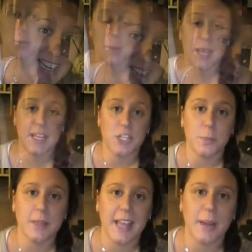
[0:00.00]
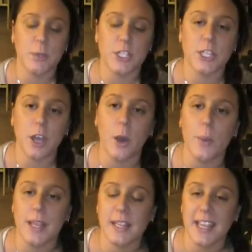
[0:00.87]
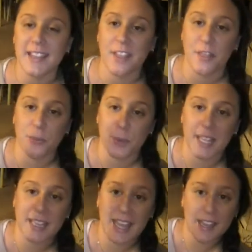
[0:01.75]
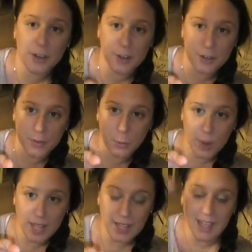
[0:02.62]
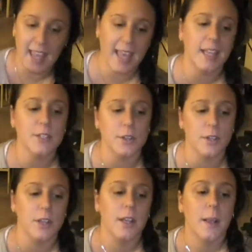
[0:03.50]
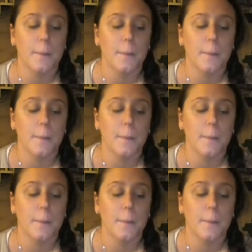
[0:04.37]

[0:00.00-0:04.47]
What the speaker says: So, my initial plan was to go and get the three-layered wick candle.